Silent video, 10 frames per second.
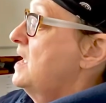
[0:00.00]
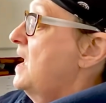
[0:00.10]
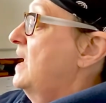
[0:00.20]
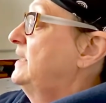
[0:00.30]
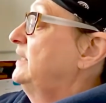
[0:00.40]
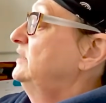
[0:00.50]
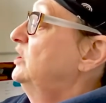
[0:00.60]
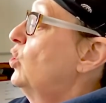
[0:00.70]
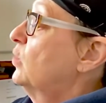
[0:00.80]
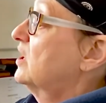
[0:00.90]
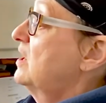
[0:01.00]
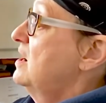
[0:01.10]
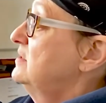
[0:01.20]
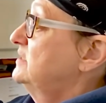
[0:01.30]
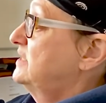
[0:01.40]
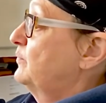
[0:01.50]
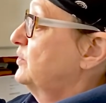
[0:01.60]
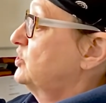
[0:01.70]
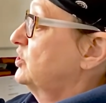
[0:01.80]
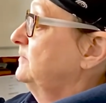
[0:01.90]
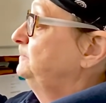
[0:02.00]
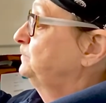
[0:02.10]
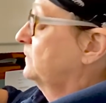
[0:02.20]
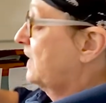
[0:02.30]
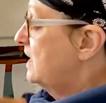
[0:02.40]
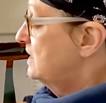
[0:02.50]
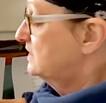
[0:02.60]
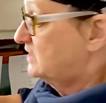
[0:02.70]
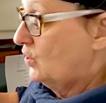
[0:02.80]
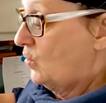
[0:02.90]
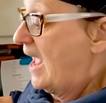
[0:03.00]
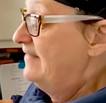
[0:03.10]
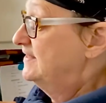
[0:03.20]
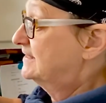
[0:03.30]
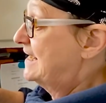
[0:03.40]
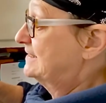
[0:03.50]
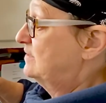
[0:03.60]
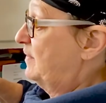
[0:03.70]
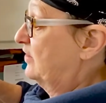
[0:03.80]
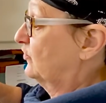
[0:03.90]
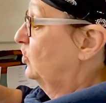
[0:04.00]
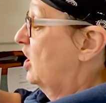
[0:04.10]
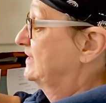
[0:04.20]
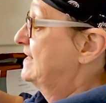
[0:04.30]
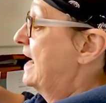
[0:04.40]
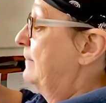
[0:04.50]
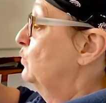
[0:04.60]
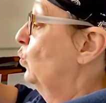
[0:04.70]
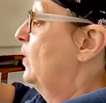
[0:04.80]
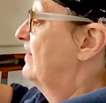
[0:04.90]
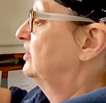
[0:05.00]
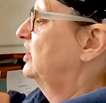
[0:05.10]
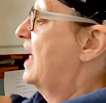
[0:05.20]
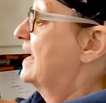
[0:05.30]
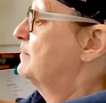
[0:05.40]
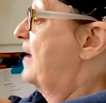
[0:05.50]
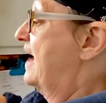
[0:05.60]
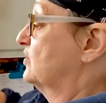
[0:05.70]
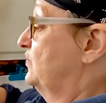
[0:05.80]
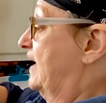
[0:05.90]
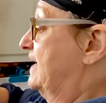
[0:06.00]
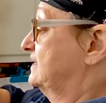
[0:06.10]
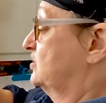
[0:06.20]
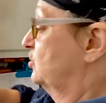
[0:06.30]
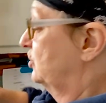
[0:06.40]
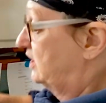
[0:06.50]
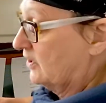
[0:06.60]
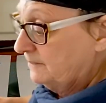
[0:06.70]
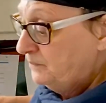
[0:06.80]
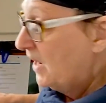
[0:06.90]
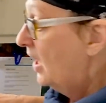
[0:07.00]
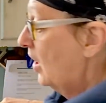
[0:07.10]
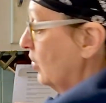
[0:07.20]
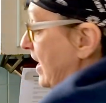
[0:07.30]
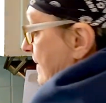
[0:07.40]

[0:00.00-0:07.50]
at a lower temperature. So, and this has to bake for a long time. We have a lot of batter that has to cook here. Okay,